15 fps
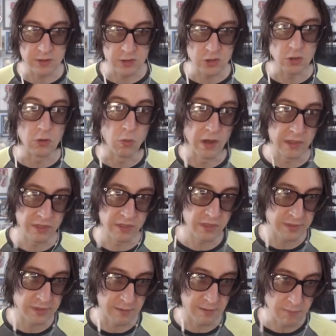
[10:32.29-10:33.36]
do with
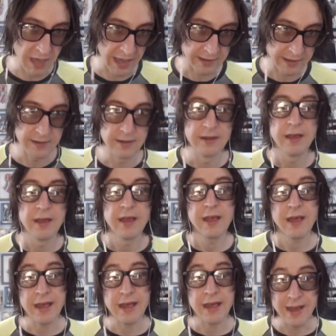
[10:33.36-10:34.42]
the Mac.
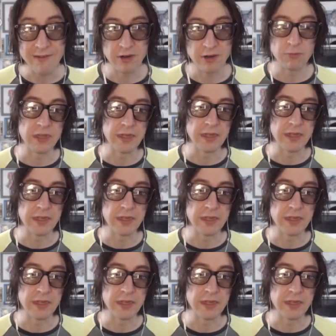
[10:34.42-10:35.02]
Inevitably,